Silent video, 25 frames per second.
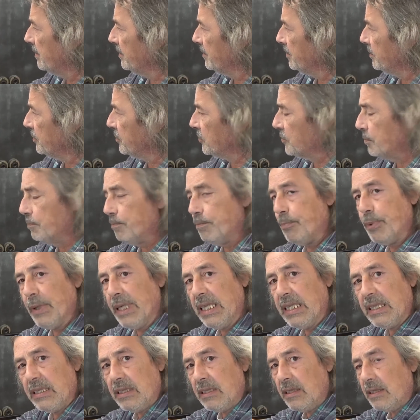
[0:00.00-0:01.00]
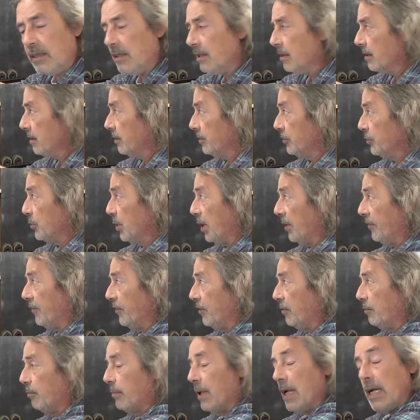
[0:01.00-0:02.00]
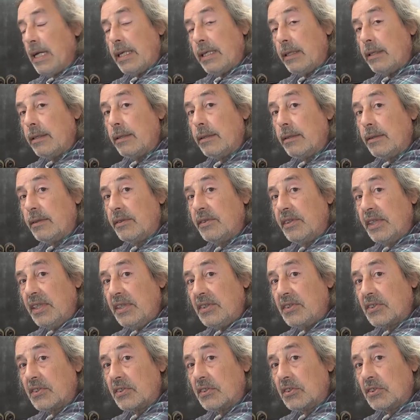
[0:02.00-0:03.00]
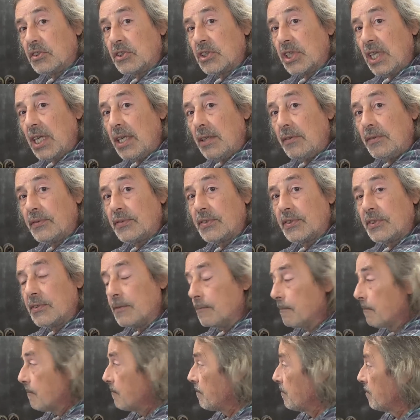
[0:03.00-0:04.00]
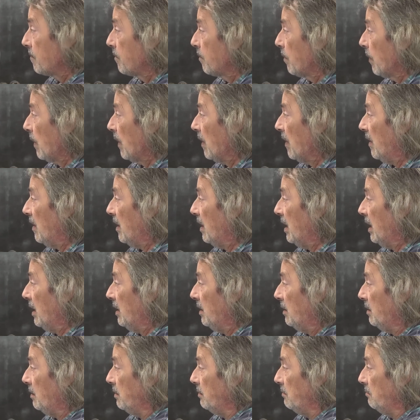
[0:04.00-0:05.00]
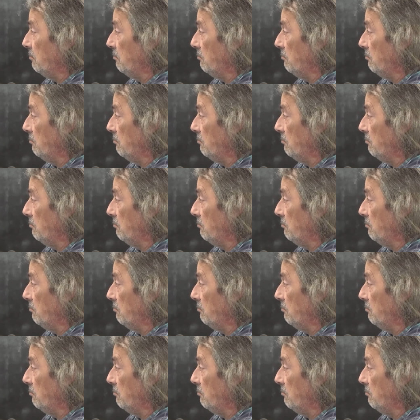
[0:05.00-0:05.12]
spin driven by this shaft and